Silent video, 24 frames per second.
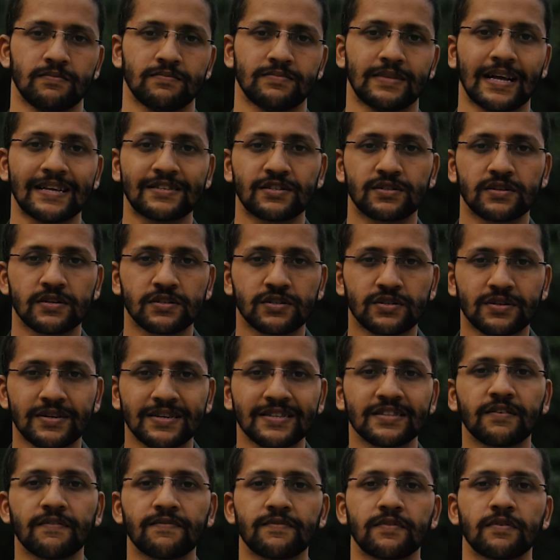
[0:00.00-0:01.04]
That's the
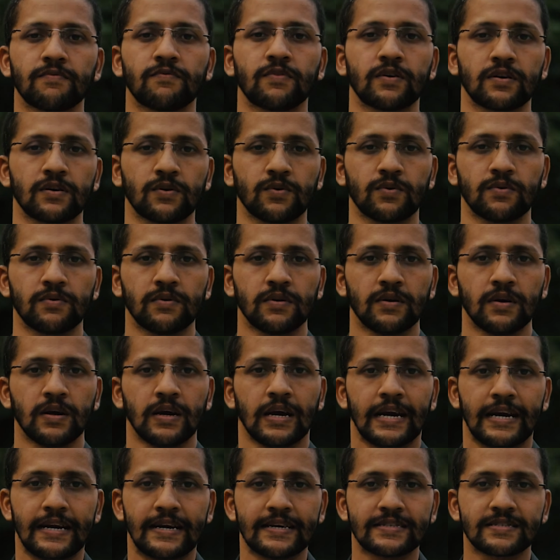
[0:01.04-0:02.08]
strength of the Virgo.
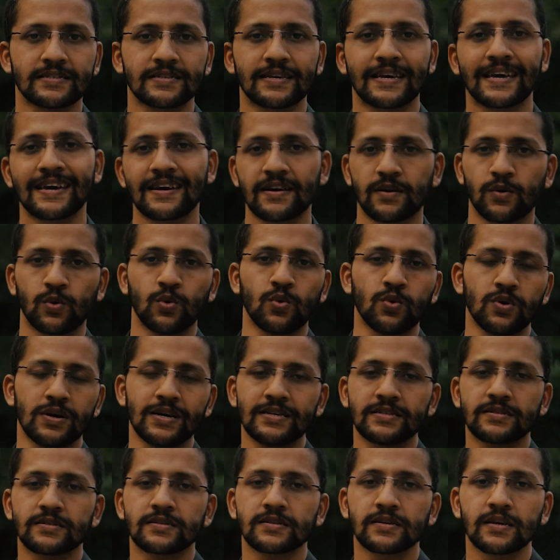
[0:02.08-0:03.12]
He doesn't care who
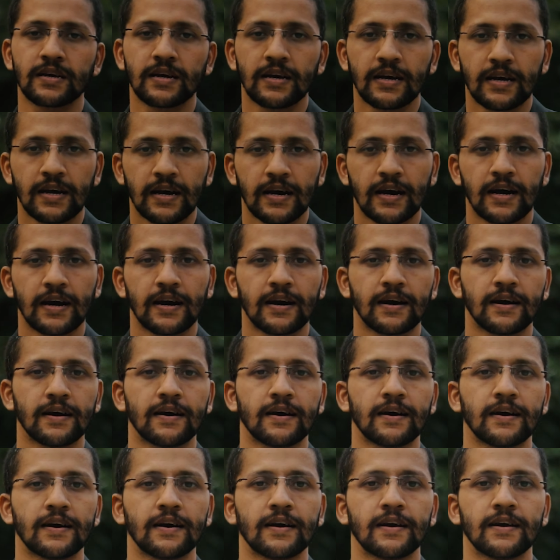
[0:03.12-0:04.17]
is
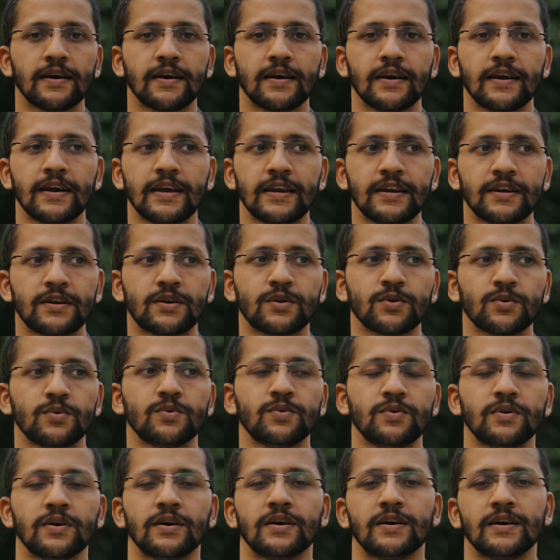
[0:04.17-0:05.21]

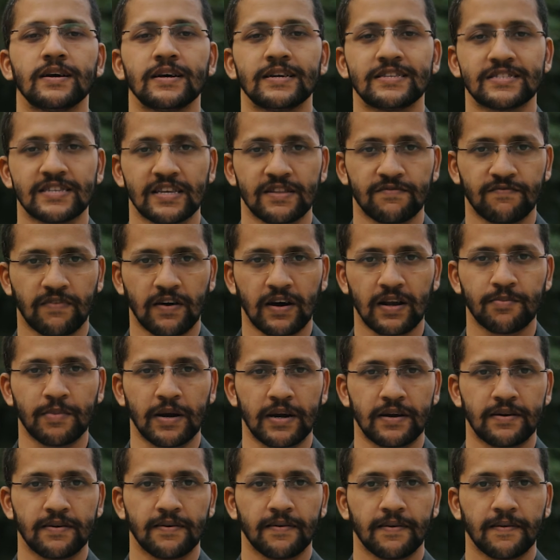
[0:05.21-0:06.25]
into its
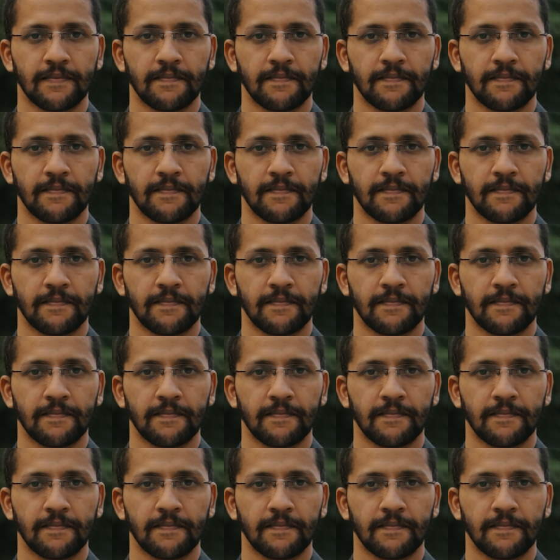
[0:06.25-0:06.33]
environment.